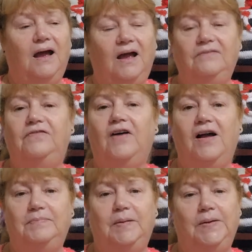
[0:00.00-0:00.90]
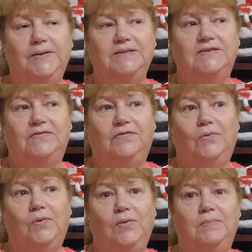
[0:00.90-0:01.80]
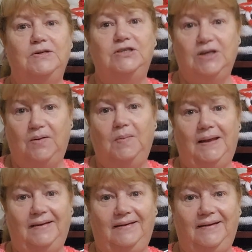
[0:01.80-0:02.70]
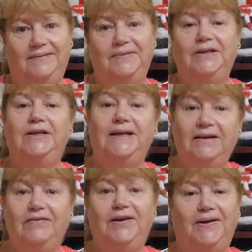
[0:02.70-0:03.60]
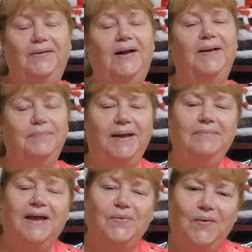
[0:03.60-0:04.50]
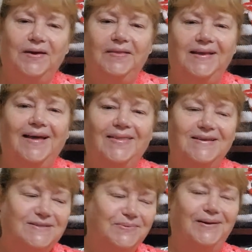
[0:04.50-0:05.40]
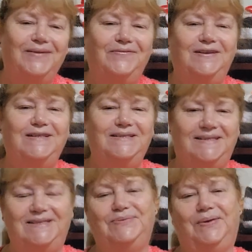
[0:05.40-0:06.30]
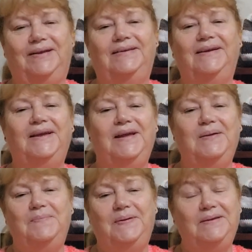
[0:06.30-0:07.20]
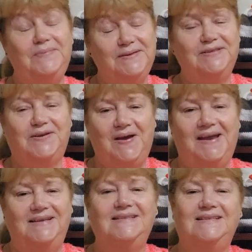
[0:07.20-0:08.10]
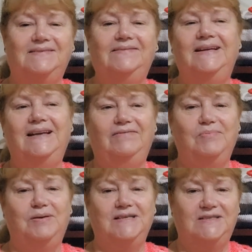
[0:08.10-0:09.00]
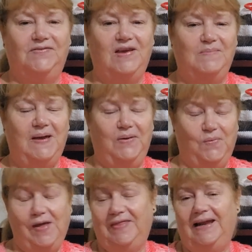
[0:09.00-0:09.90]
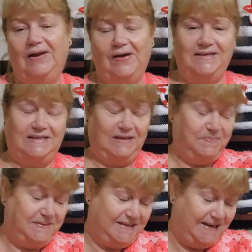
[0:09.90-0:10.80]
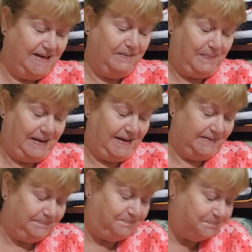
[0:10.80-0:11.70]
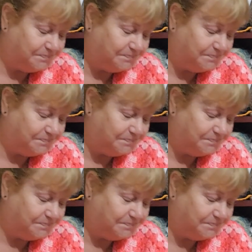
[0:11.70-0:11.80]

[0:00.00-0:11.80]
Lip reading: and 5 votes for the Michelle blanket. You never know. I may make one of the others when I finish this one. But it was great to read everybody's feedback why they liked a particular pattern.